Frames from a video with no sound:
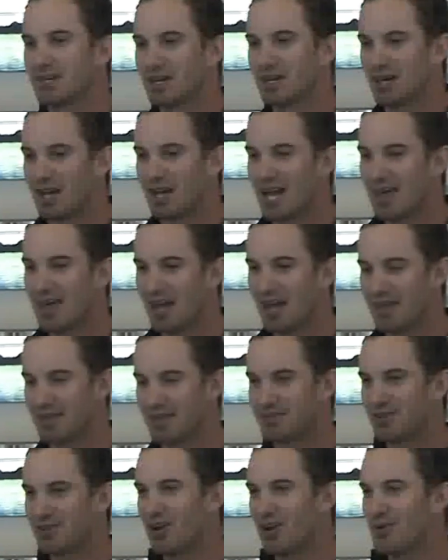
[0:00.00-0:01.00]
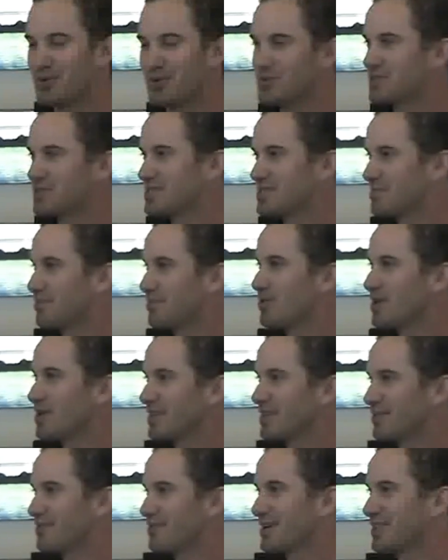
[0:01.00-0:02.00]
at, at, the time, it was
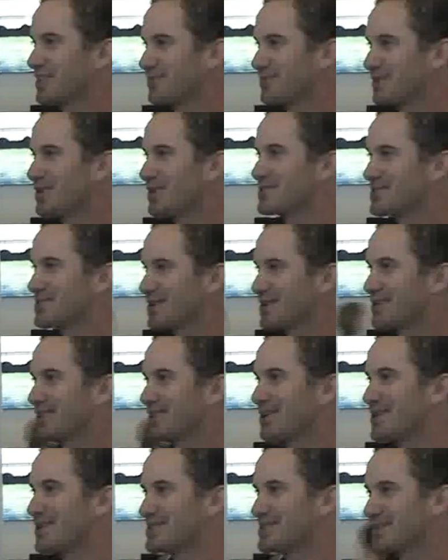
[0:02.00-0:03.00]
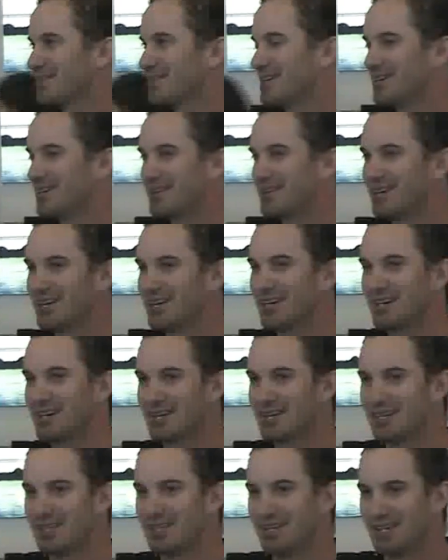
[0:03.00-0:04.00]
disappointing the fact that we got so close. I think uh,
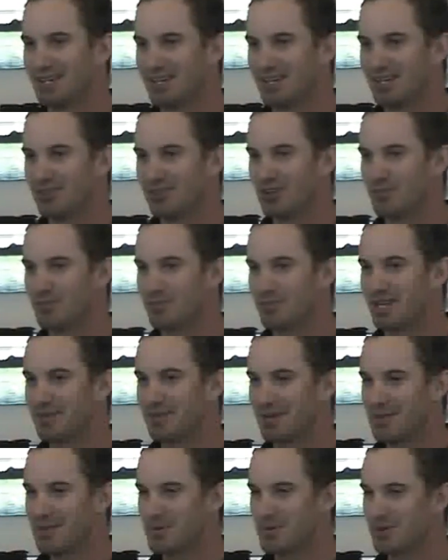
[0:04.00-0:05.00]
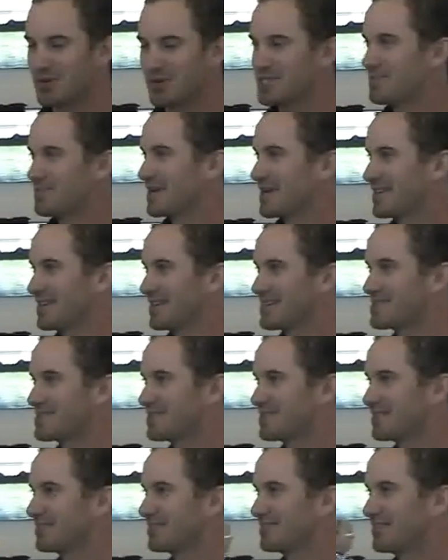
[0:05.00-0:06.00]
not many people were expecting
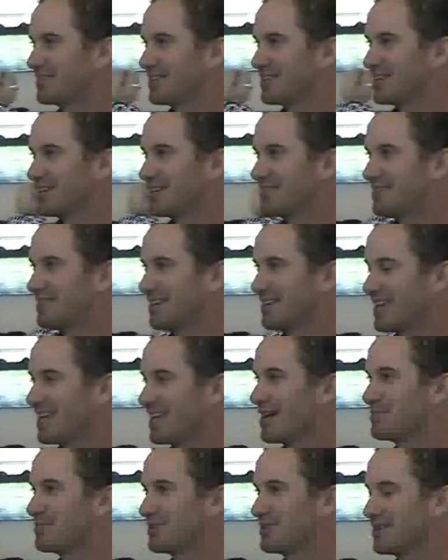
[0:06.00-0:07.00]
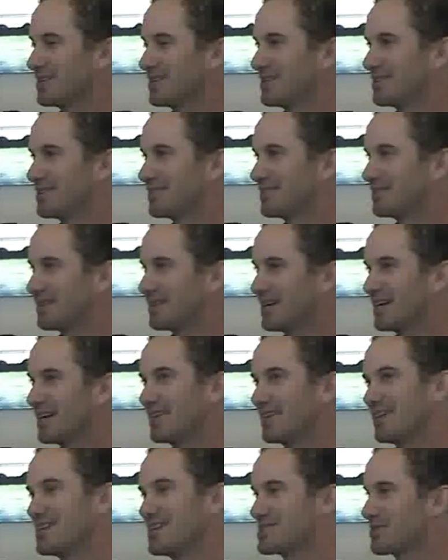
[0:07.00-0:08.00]
us to, to get up to uh,
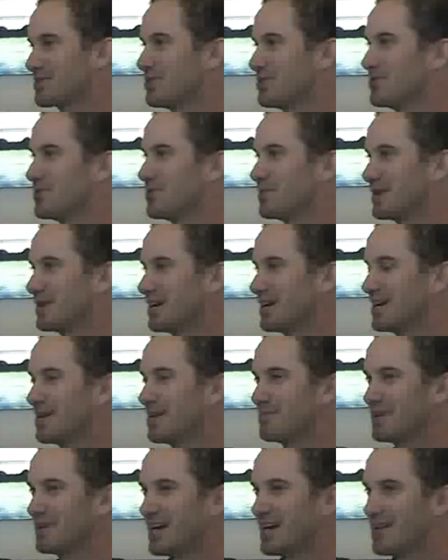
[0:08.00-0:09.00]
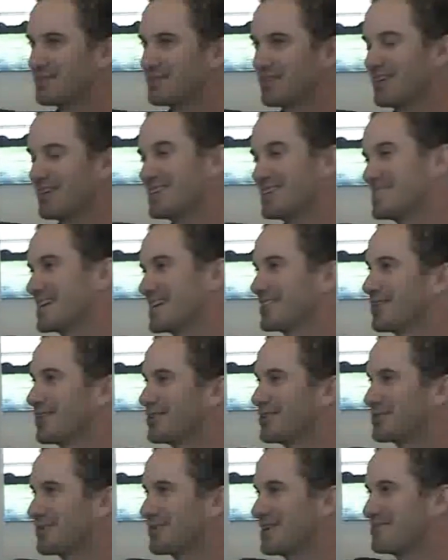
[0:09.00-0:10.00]
their score um, after their second lot
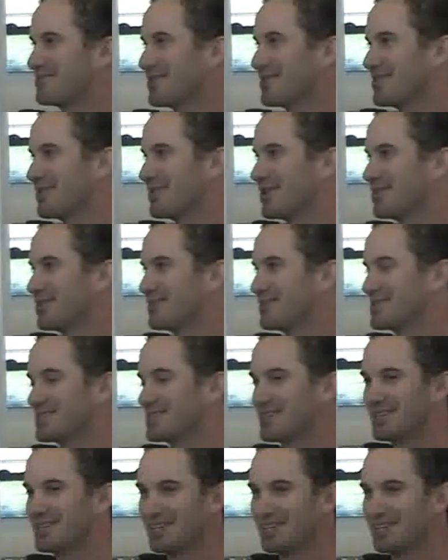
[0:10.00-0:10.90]
of 25 overs. and